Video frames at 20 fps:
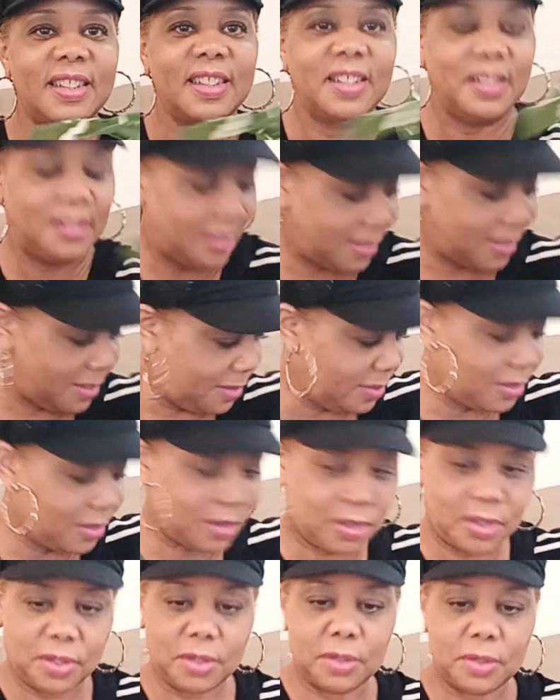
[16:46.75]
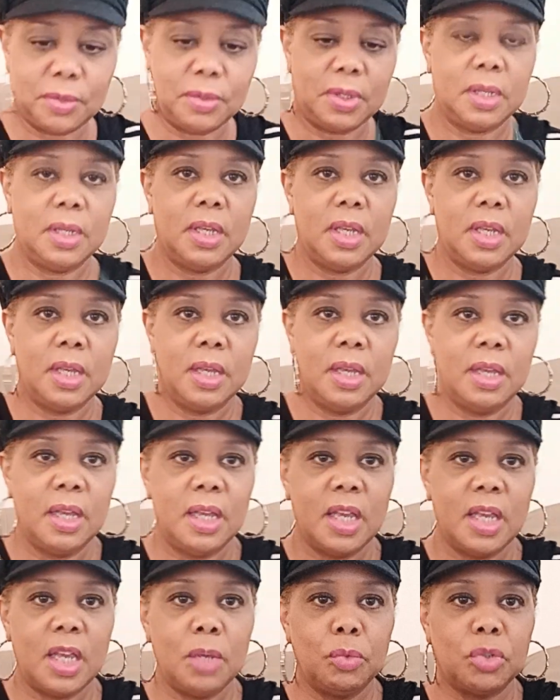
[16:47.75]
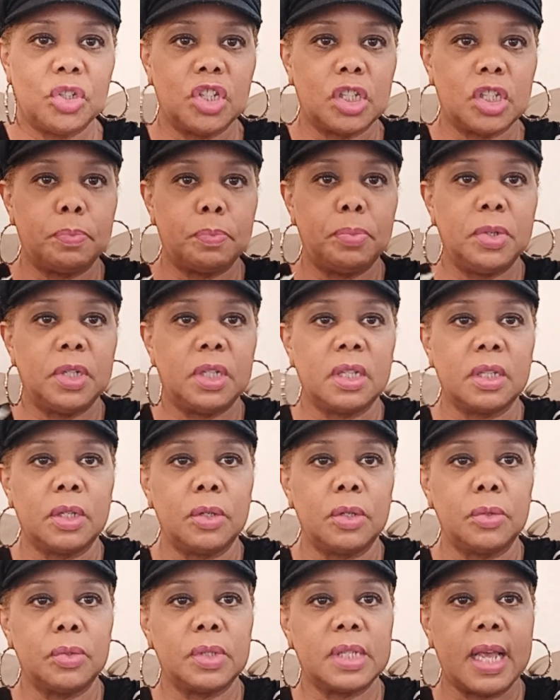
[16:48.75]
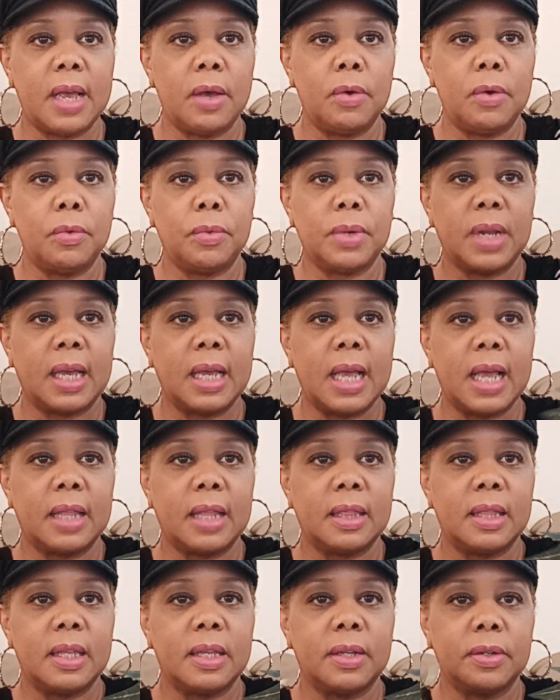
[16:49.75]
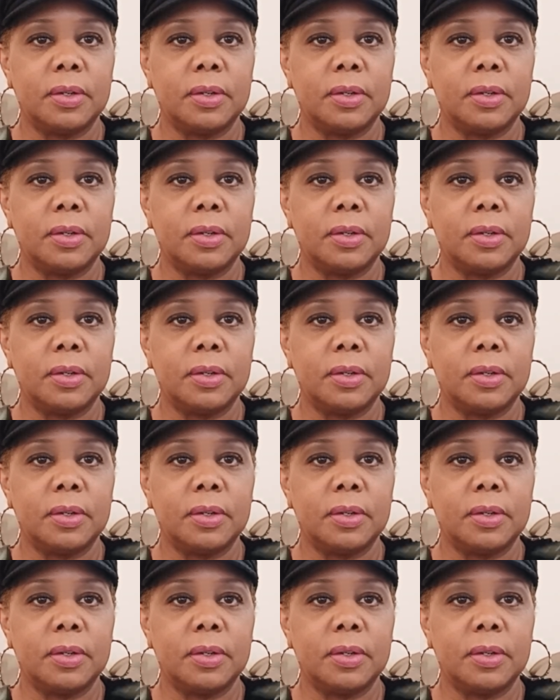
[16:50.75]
Those are cute. He was just putting those out when I got there.